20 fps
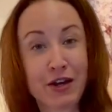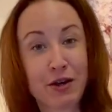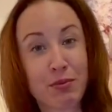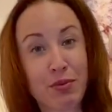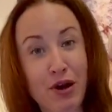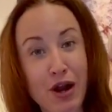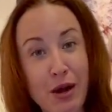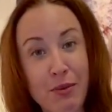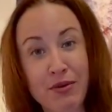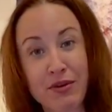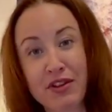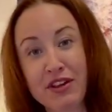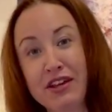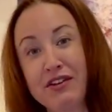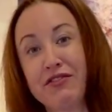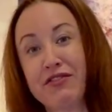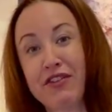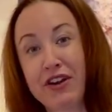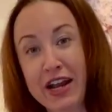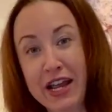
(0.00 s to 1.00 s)
properly
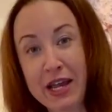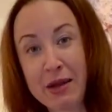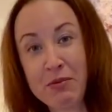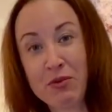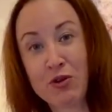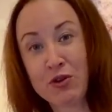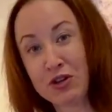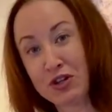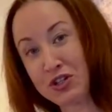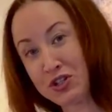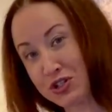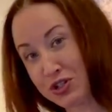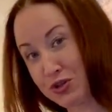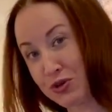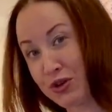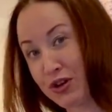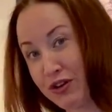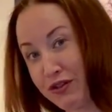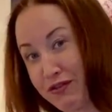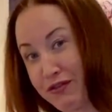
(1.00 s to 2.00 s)
frame or
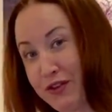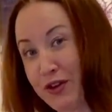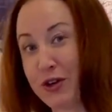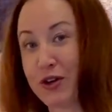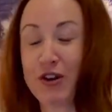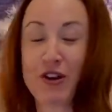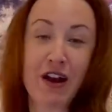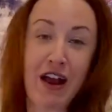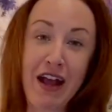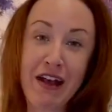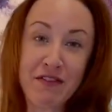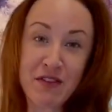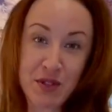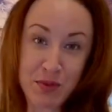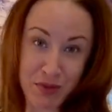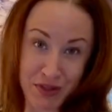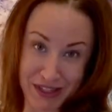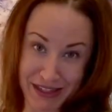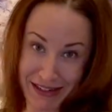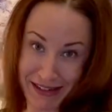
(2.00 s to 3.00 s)
store photographs,
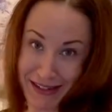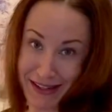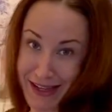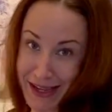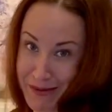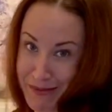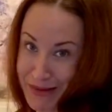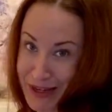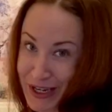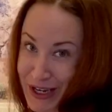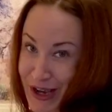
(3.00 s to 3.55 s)
please let me